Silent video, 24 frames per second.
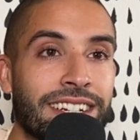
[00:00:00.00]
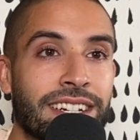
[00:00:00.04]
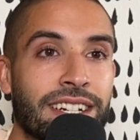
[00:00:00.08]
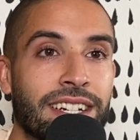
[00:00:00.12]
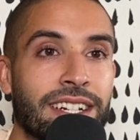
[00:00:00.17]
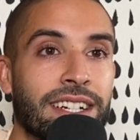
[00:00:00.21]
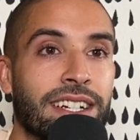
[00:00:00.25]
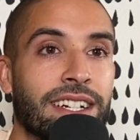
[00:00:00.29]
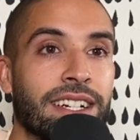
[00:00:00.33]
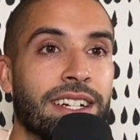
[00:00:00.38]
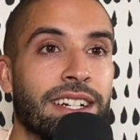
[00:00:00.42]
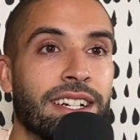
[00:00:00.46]

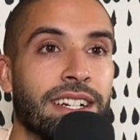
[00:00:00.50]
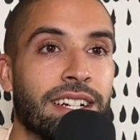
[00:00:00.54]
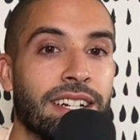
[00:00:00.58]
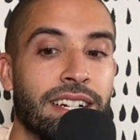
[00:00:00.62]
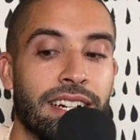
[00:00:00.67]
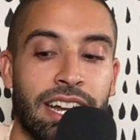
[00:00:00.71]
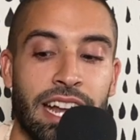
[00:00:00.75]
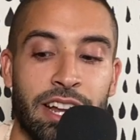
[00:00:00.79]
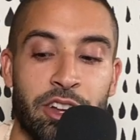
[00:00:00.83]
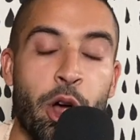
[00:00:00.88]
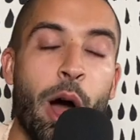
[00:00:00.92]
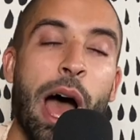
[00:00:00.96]
No, no, no,
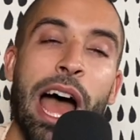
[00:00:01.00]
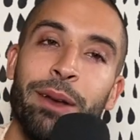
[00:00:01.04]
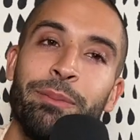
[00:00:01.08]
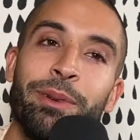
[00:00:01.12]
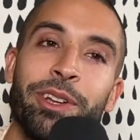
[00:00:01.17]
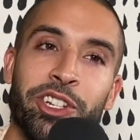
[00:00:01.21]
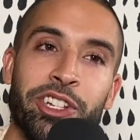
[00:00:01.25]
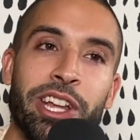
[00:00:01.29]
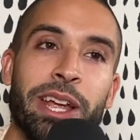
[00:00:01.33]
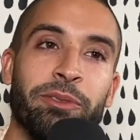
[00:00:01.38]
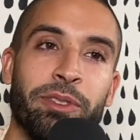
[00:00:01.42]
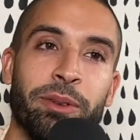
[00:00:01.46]
no. No, I, would be
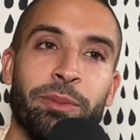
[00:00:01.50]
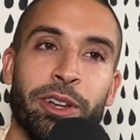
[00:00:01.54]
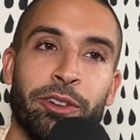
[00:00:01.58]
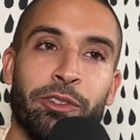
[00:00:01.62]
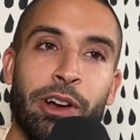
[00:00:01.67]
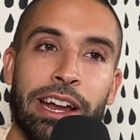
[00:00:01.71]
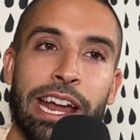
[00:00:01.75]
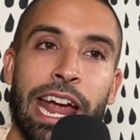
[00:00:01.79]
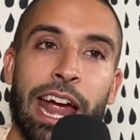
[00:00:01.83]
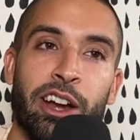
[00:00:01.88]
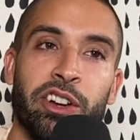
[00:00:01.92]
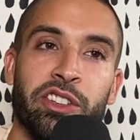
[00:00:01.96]
ashamed to no, be
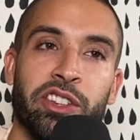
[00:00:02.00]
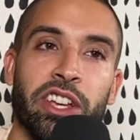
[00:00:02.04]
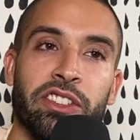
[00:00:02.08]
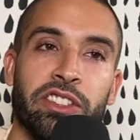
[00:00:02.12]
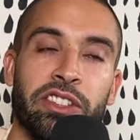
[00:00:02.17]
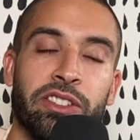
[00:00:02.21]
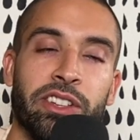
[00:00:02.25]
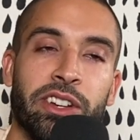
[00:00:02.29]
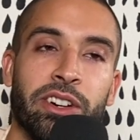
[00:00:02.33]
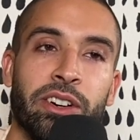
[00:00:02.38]
no, Gary's cousin. No, no, no.